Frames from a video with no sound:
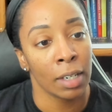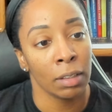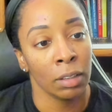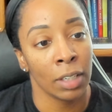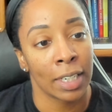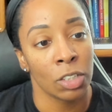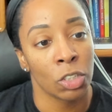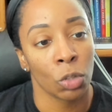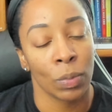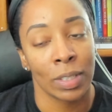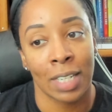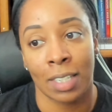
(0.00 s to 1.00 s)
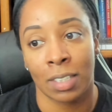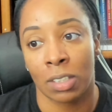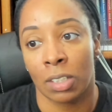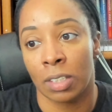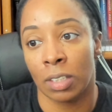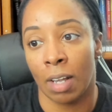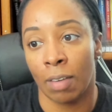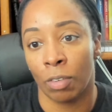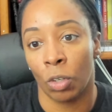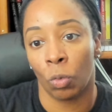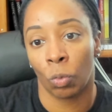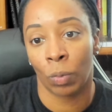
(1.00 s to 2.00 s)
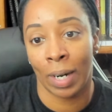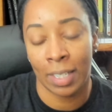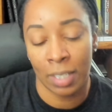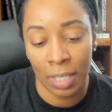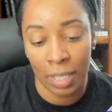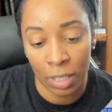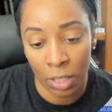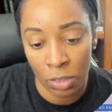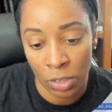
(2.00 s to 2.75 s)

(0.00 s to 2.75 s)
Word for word: looking to retest this level right here.